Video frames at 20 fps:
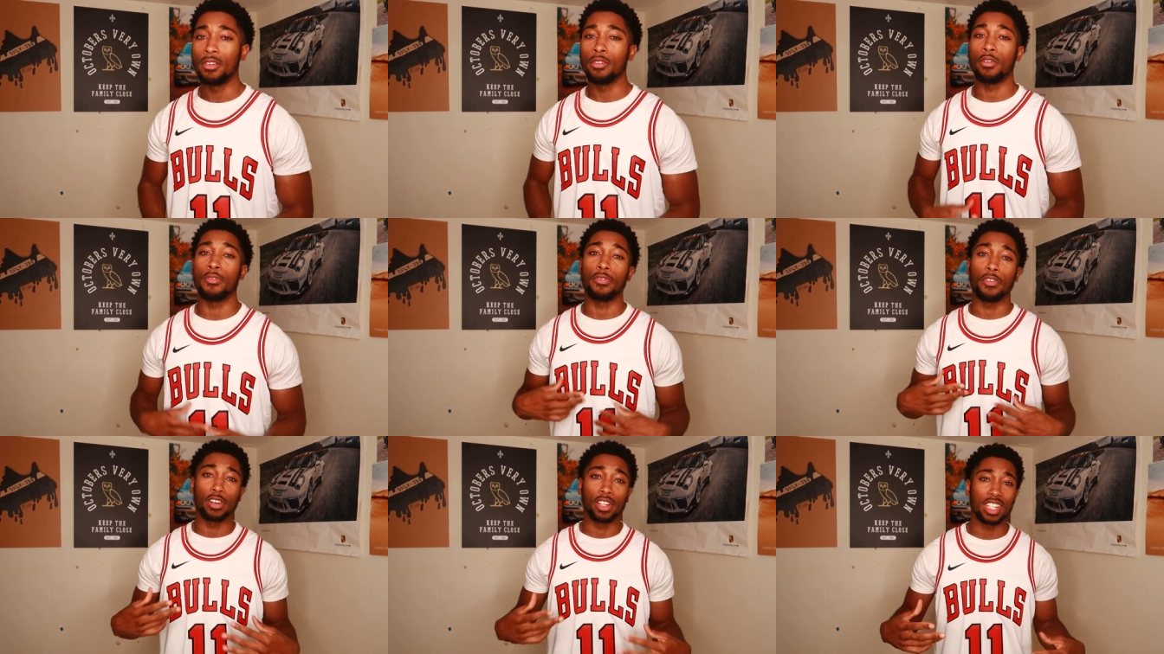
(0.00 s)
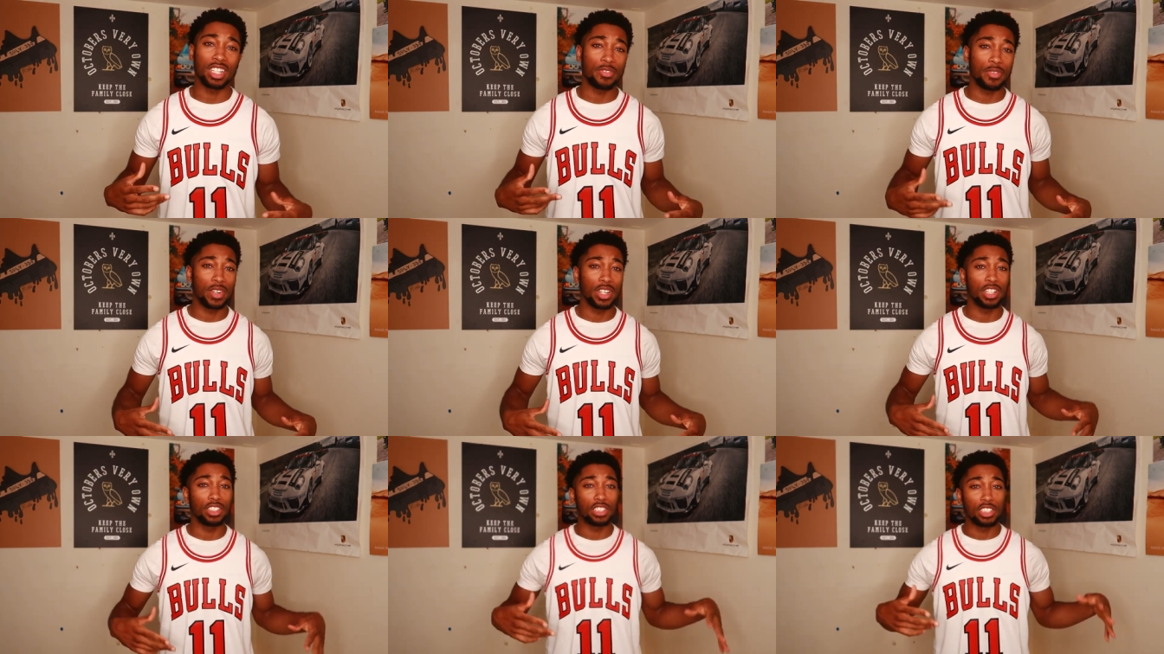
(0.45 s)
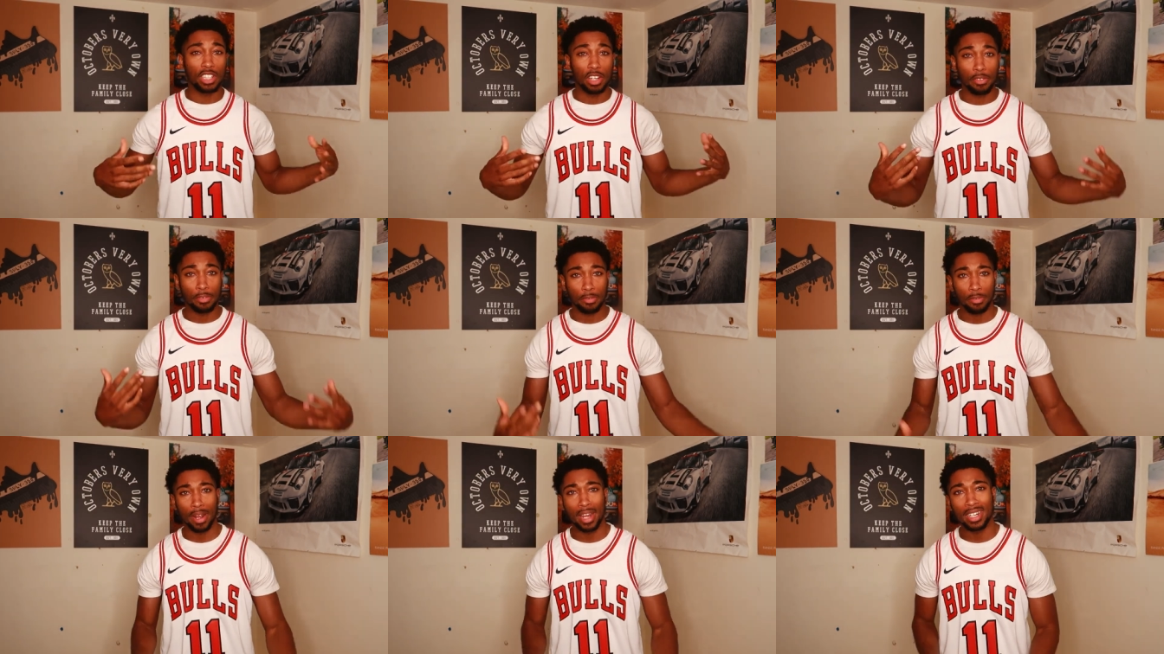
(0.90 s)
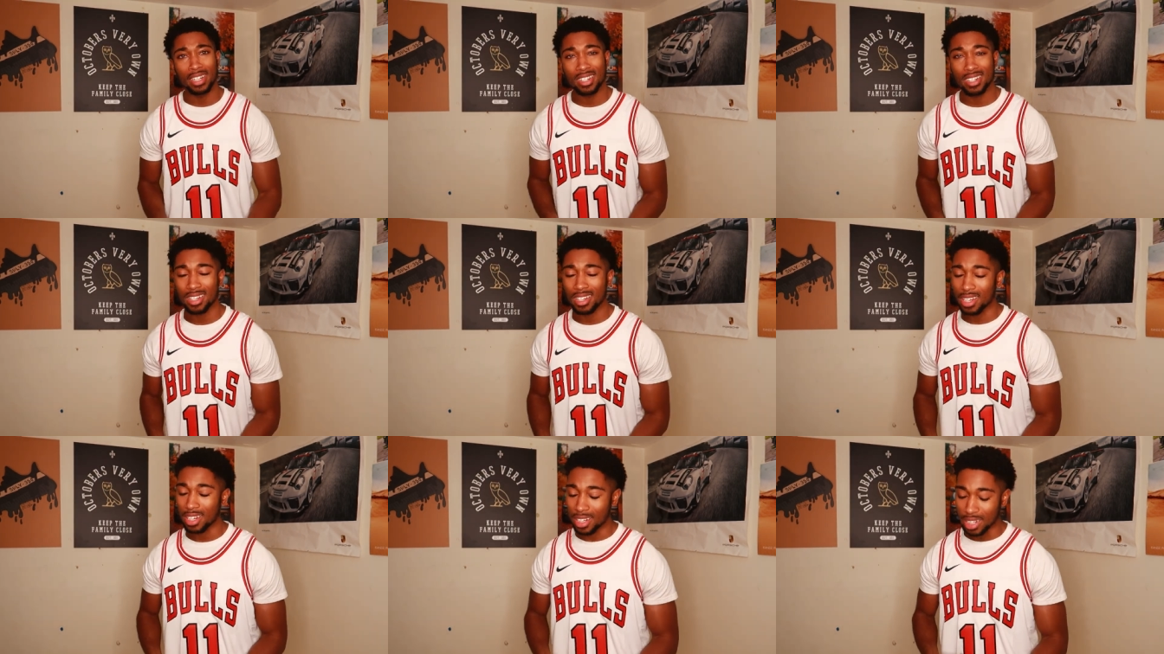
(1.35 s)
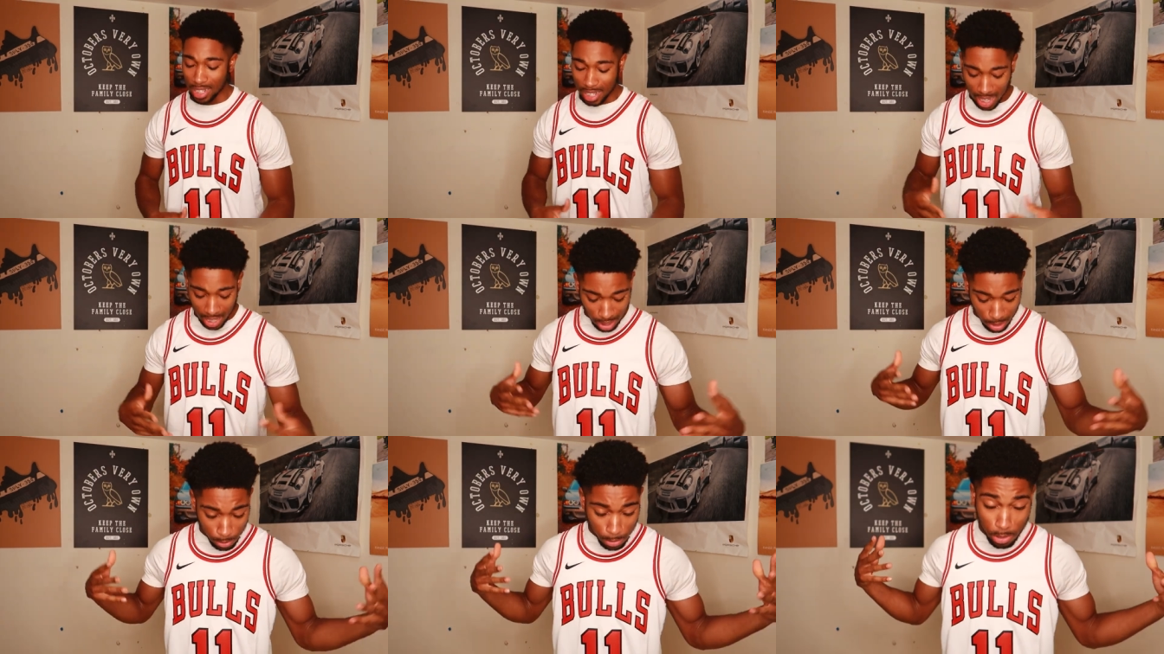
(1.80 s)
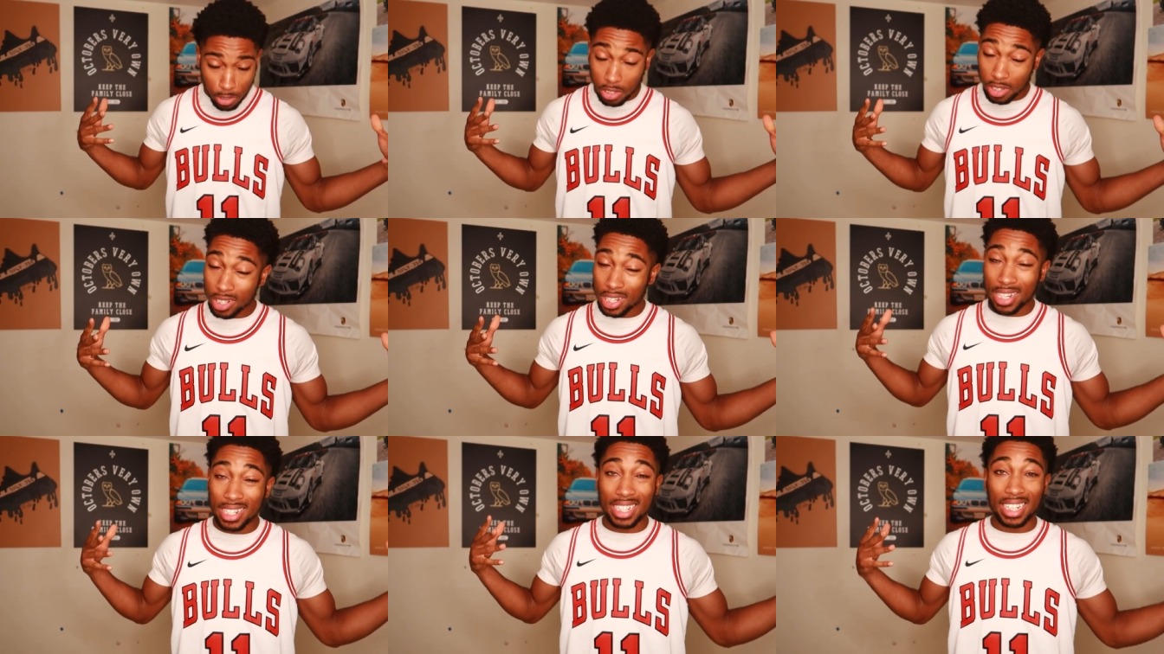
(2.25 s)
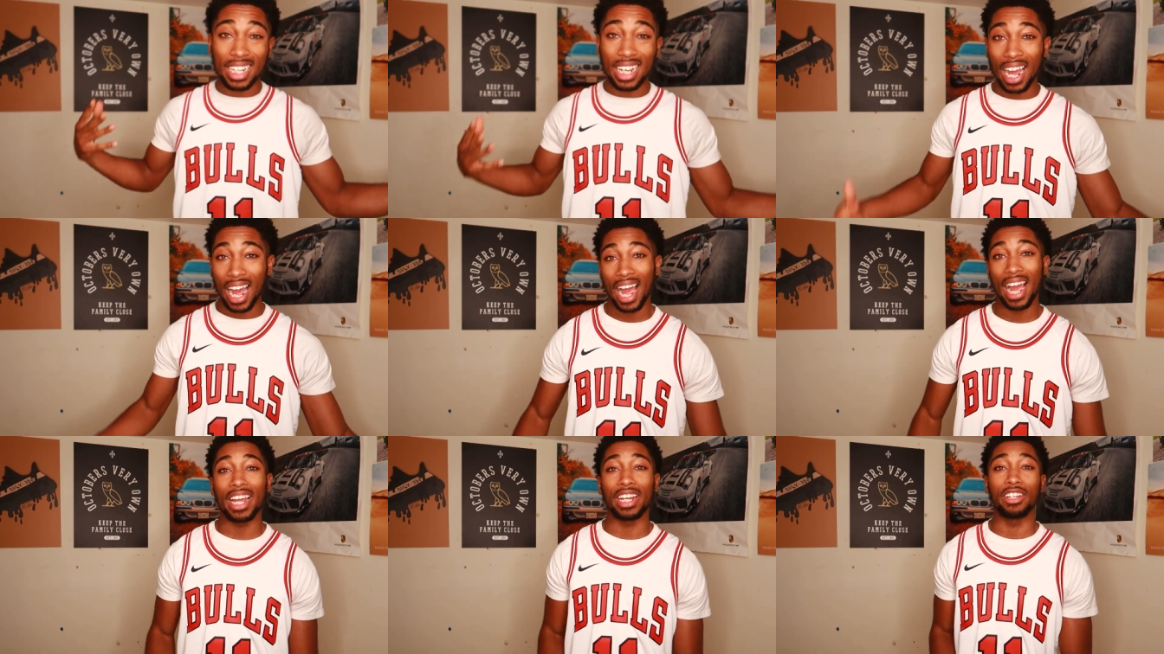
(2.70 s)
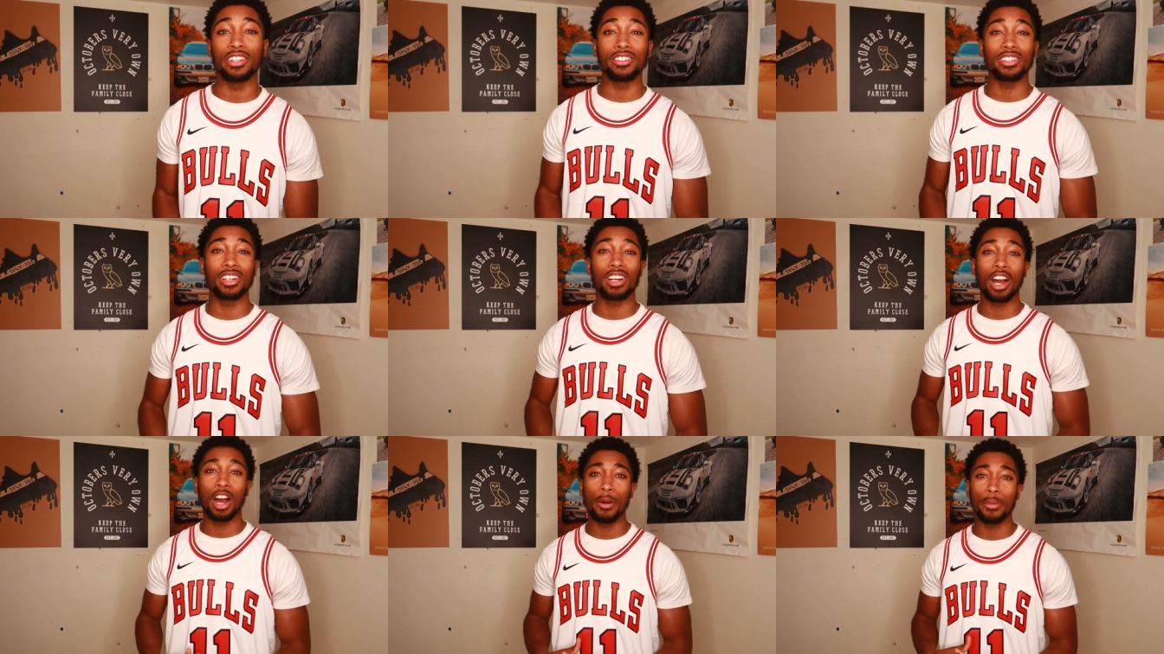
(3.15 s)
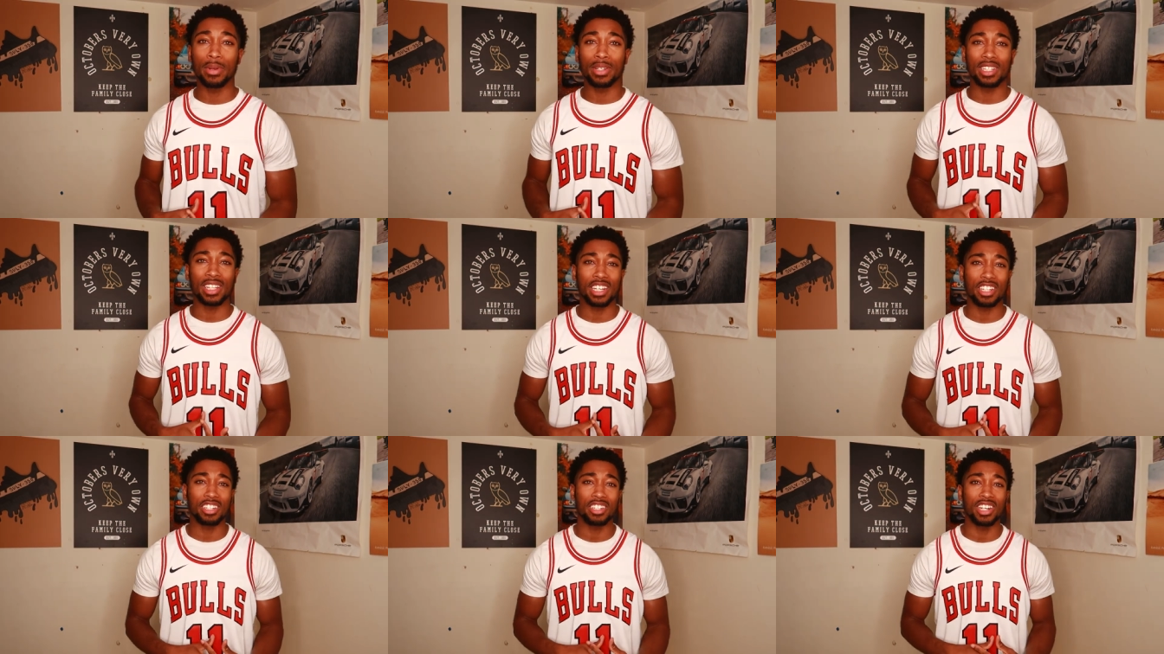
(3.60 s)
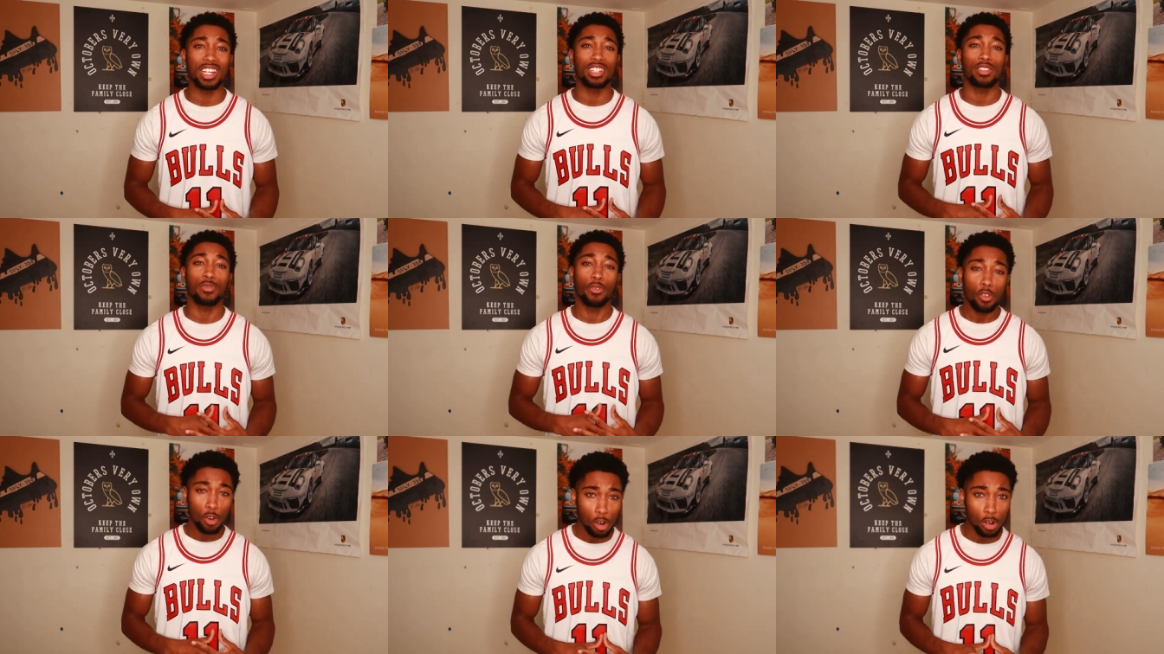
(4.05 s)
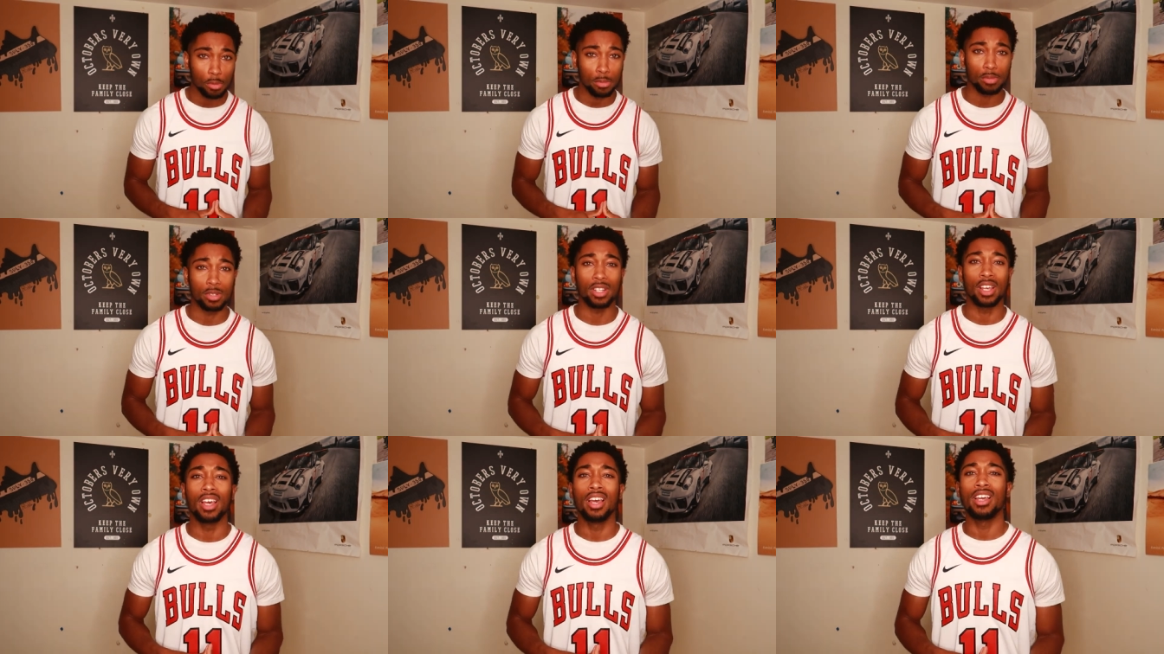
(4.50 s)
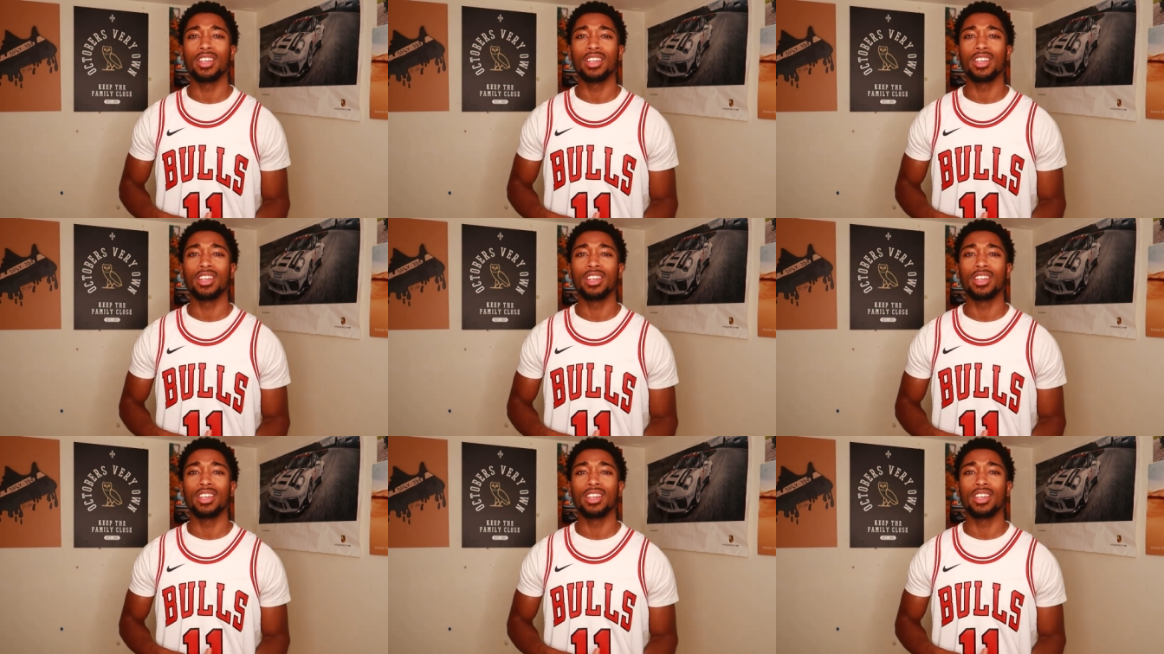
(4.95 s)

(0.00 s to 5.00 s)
Refer this video to your friends. Let them use this as a guide. Use the comment section as forums